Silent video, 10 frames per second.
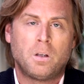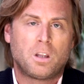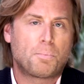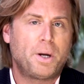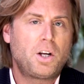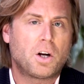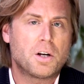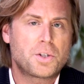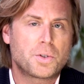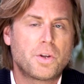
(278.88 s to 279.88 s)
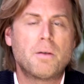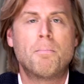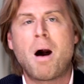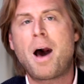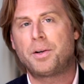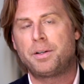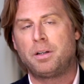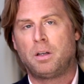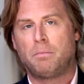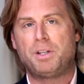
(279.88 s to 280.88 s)
The precursor to the modern
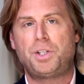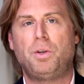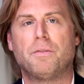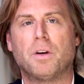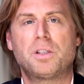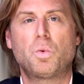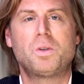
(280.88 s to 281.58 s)
Miss Universe